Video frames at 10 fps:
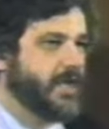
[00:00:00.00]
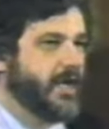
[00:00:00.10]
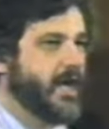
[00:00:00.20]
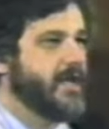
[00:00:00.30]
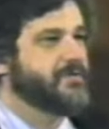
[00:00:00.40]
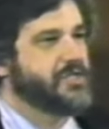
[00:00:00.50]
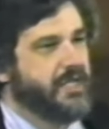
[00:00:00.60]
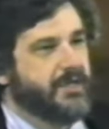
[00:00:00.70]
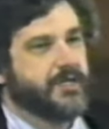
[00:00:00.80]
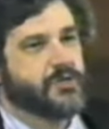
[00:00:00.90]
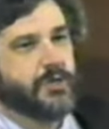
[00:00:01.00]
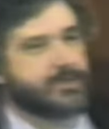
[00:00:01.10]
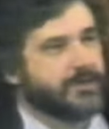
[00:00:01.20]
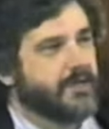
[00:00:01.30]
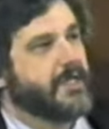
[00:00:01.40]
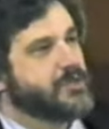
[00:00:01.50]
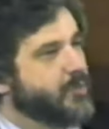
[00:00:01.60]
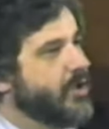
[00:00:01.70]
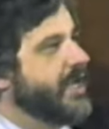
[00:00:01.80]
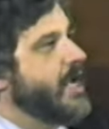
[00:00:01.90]
and I have seen the assertion that they
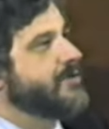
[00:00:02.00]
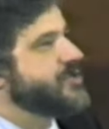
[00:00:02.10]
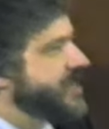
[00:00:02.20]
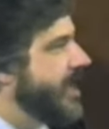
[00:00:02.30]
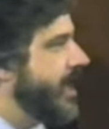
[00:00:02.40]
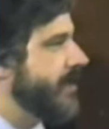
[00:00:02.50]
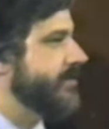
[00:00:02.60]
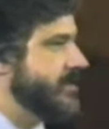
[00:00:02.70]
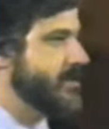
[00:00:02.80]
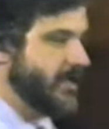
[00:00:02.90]
smoke an ounce a day and things